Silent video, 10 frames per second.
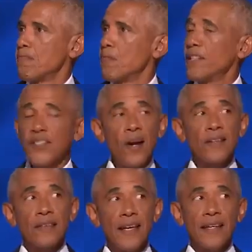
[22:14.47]
We
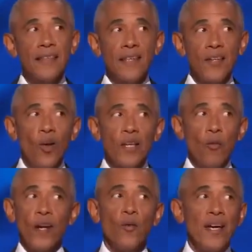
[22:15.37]
start thinking that the only
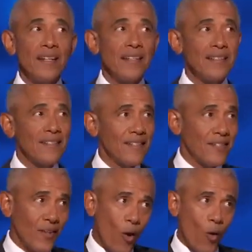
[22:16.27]
way to win is to
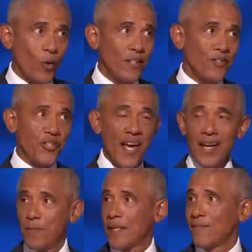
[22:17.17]
scold and
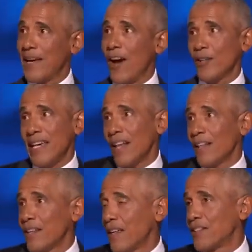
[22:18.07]
shame and out
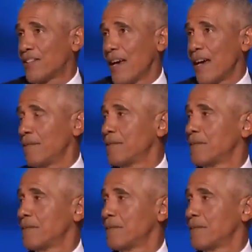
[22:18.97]
yell the other side.